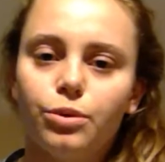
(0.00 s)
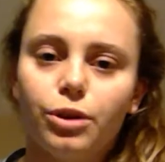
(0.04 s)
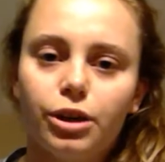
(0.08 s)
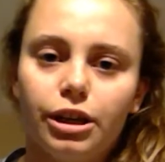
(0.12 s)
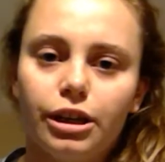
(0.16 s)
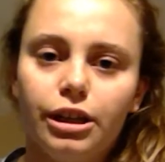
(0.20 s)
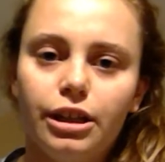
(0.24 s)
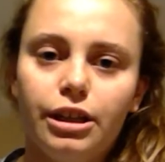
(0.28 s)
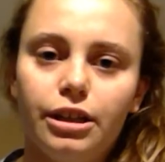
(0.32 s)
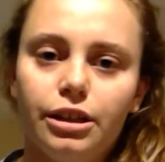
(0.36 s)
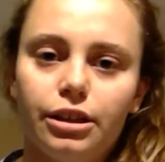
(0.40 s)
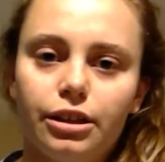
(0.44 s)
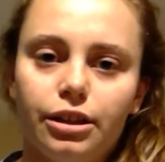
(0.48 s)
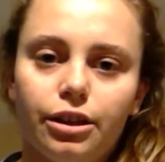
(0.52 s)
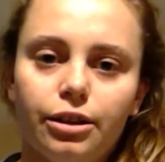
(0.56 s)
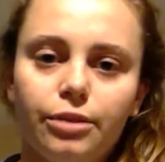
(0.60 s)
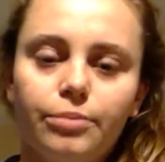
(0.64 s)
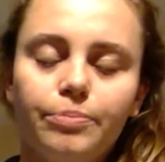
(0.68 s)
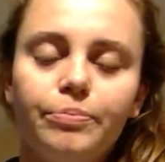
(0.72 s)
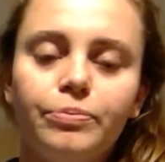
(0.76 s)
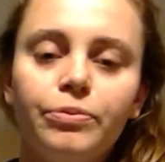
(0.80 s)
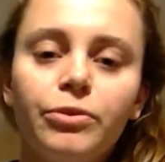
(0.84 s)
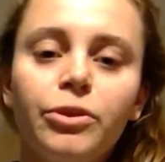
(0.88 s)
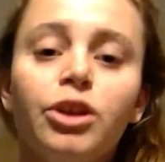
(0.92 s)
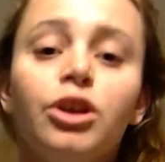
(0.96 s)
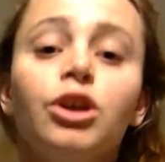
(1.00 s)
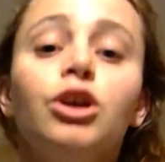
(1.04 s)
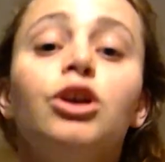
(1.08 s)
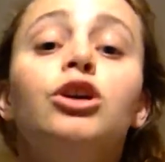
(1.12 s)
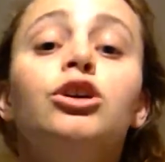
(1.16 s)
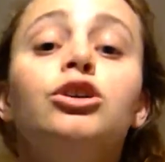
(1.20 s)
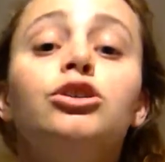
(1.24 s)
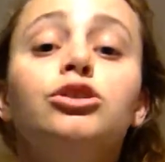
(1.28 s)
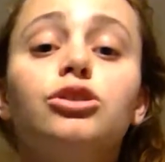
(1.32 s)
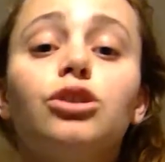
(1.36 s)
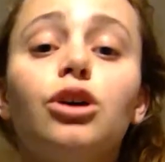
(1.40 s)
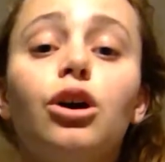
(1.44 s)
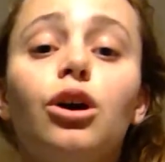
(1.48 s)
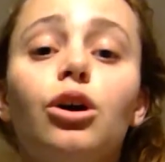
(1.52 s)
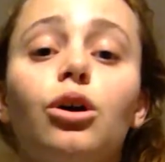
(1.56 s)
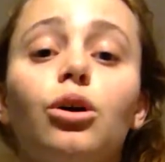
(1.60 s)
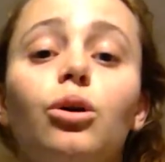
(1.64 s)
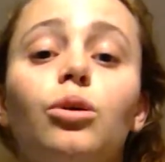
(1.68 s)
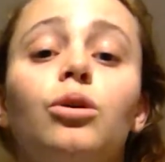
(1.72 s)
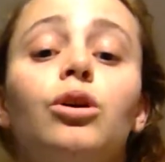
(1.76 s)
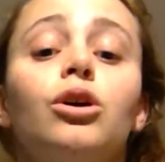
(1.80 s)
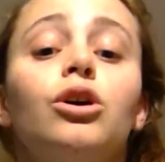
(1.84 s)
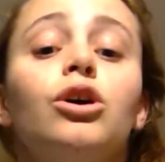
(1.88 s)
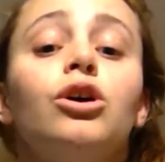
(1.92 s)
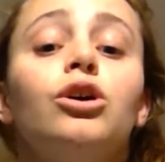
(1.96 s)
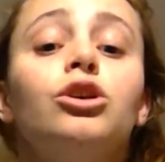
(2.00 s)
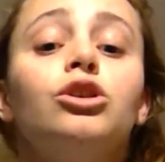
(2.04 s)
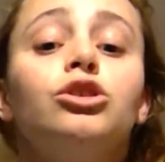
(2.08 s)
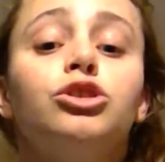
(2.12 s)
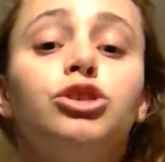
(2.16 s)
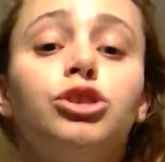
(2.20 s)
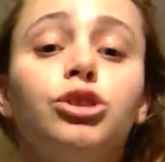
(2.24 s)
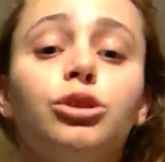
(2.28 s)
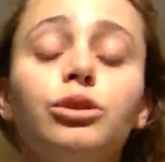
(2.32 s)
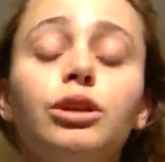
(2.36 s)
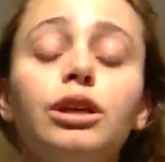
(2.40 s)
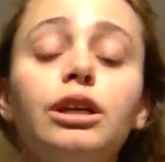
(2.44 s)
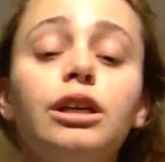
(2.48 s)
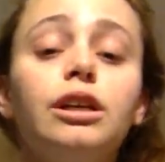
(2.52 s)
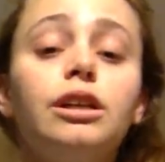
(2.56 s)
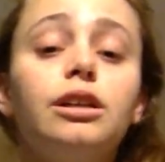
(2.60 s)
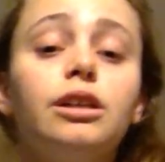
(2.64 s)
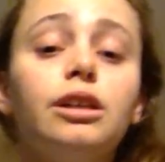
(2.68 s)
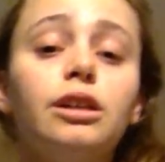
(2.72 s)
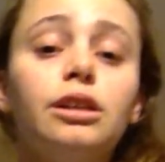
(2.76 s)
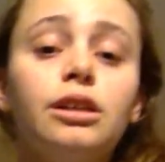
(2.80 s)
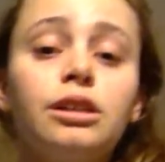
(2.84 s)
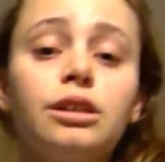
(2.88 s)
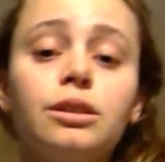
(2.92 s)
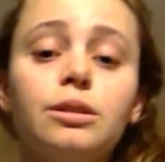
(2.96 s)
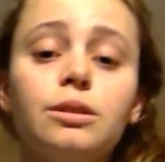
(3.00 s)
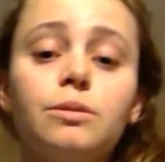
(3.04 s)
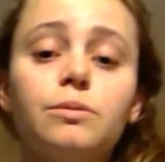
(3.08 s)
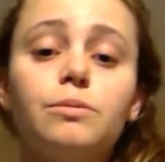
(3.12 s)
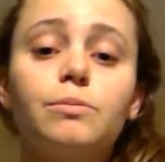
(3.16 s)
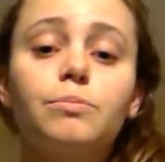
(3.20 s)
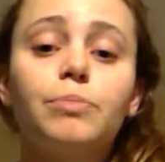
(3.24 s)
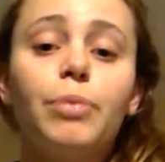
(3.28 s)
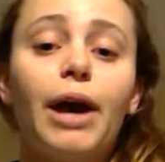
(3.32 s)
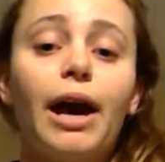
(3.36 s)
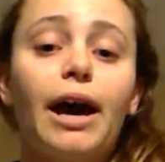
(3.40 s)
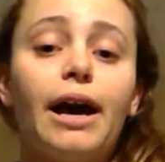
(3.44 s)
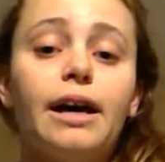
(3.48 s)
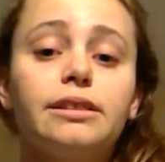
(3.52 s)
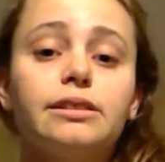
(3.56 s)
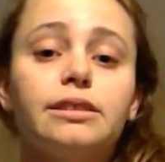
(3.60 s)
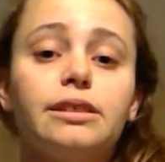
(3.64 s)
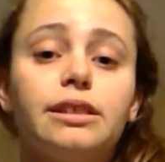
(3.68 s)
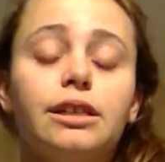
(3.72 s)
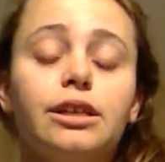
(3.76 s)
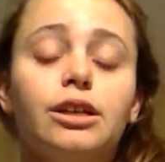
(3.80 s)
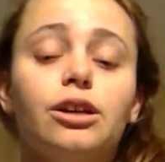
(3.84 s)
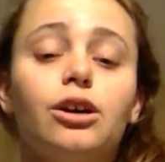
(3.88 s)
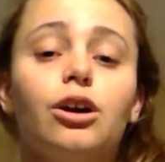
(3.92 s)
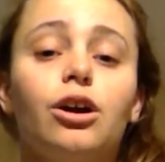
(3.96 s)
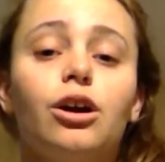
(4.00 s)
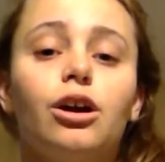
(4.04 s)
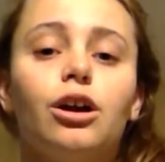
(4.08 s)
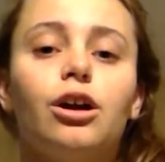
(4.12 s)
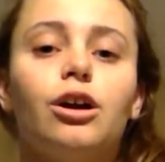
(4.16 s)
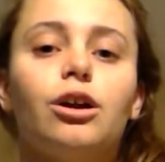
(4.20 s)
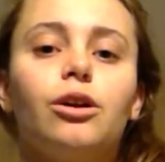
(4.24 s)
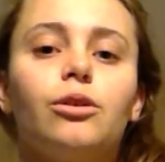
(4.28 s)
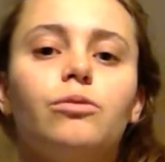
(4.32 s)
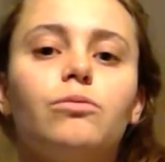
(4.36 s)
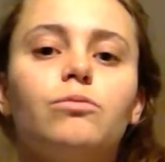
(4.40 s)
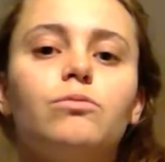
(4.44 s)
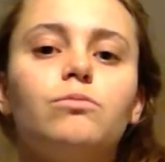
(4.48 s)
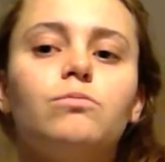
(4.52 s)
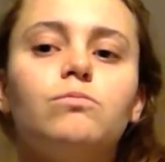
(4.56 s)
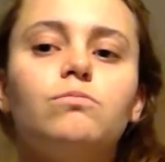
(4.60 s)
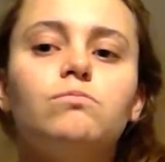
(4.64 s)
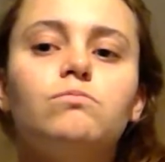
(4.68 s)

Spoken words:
work either. So shooting and passing are